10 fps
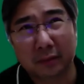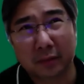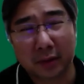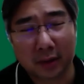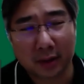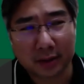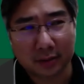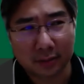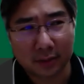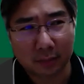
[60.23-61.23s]
With
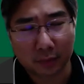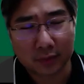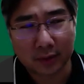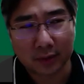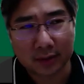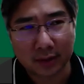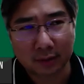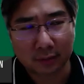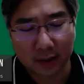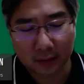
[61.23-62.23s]
regards to the proceeds
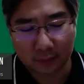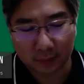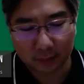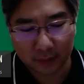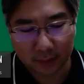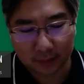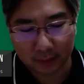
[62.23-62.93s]
that we got from it,